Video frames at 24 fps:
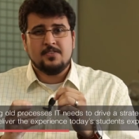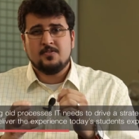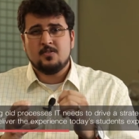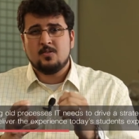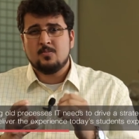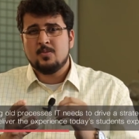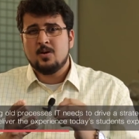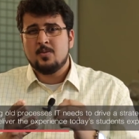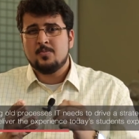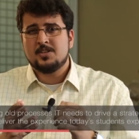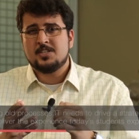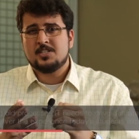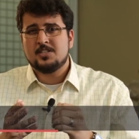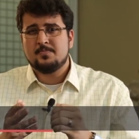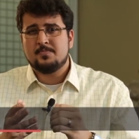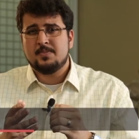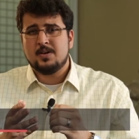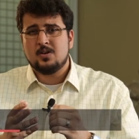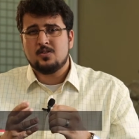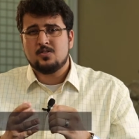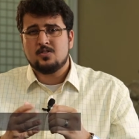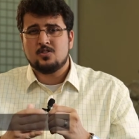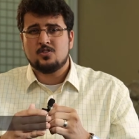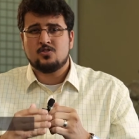for a moment
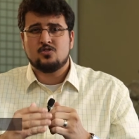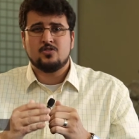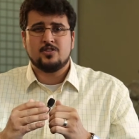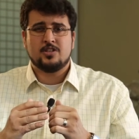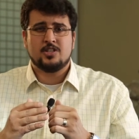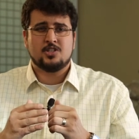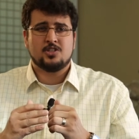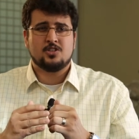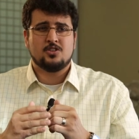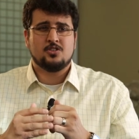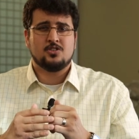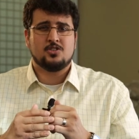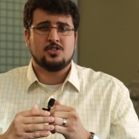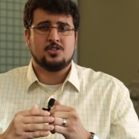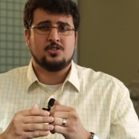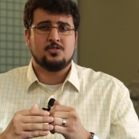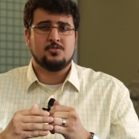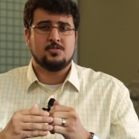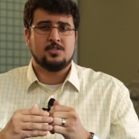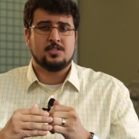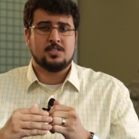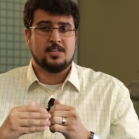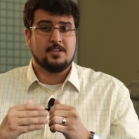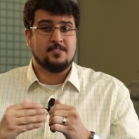about the traditional
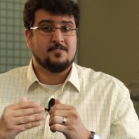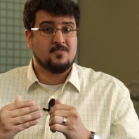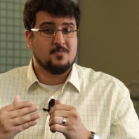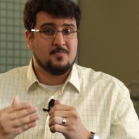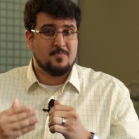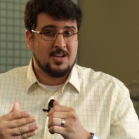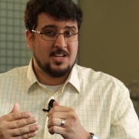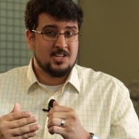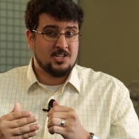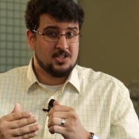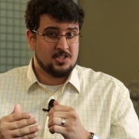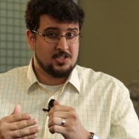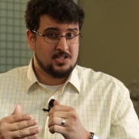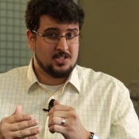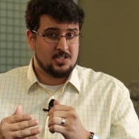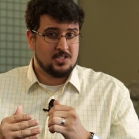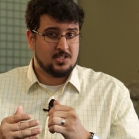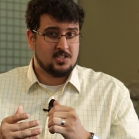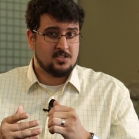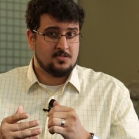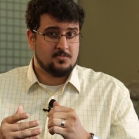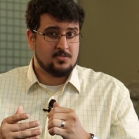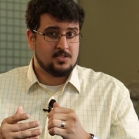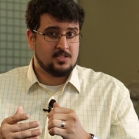student information
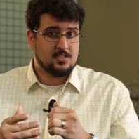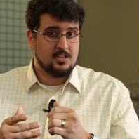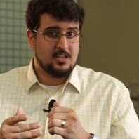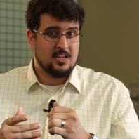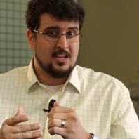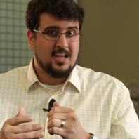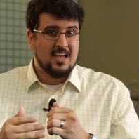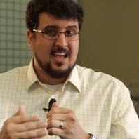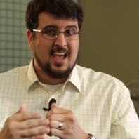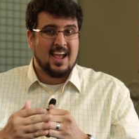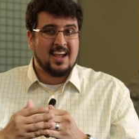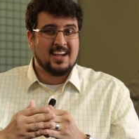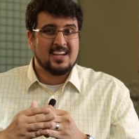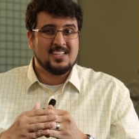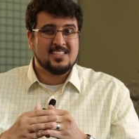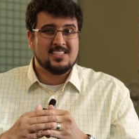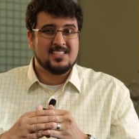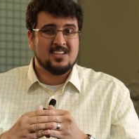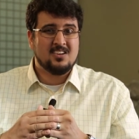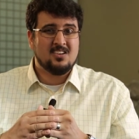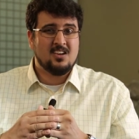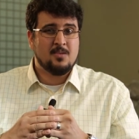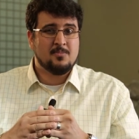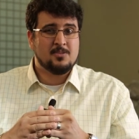systems, and
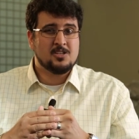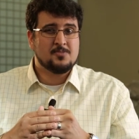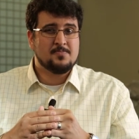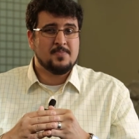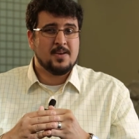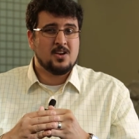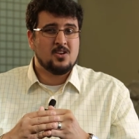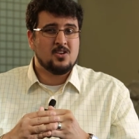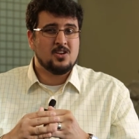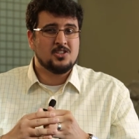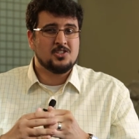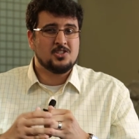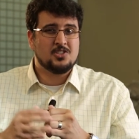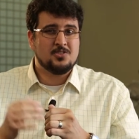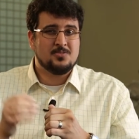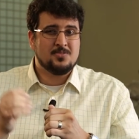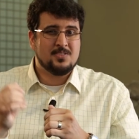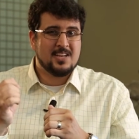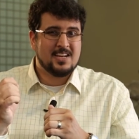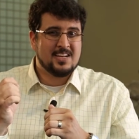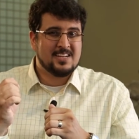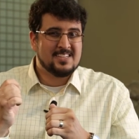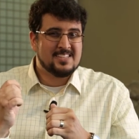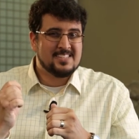consider how much better a student
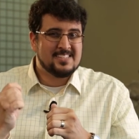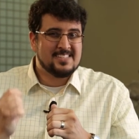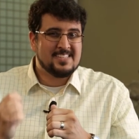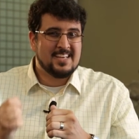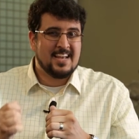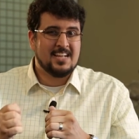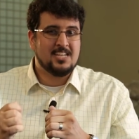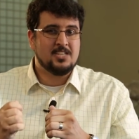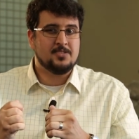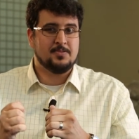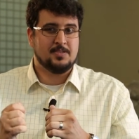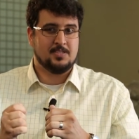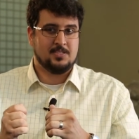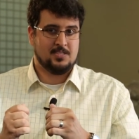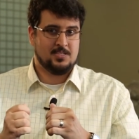engagement